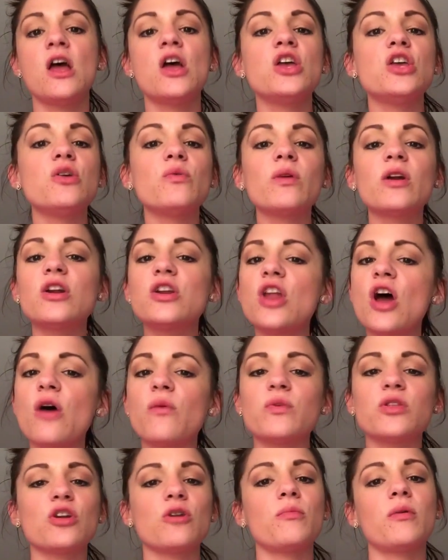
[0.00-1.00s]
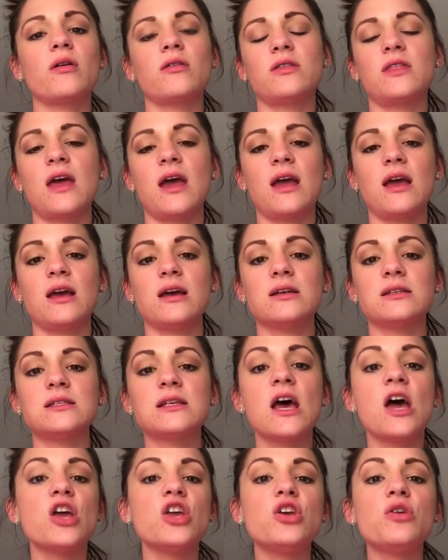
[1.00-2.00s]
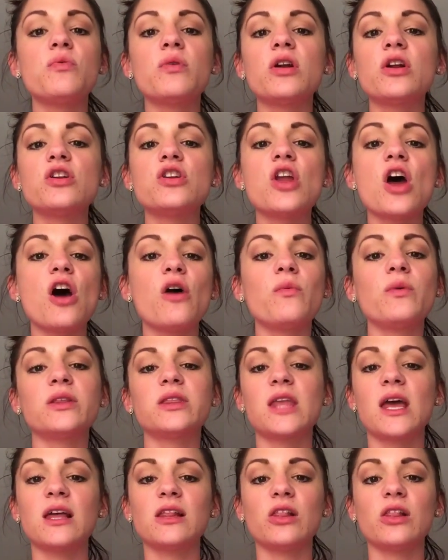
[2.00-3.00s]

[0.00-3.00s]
You want to know when their birthday is. You want to know what they